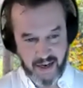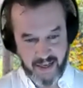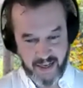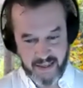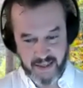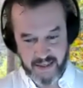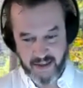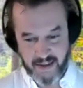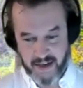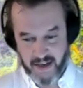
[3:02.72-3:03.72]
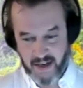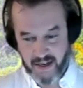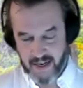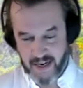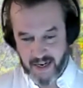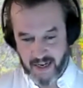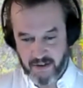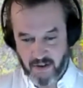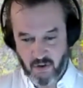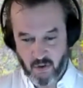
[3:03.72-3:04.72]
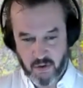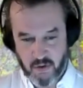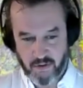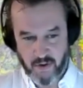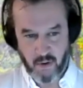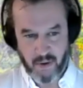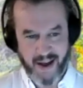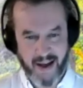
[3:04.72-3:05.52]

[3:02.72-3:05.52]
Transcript: Leading into that, I guess, is the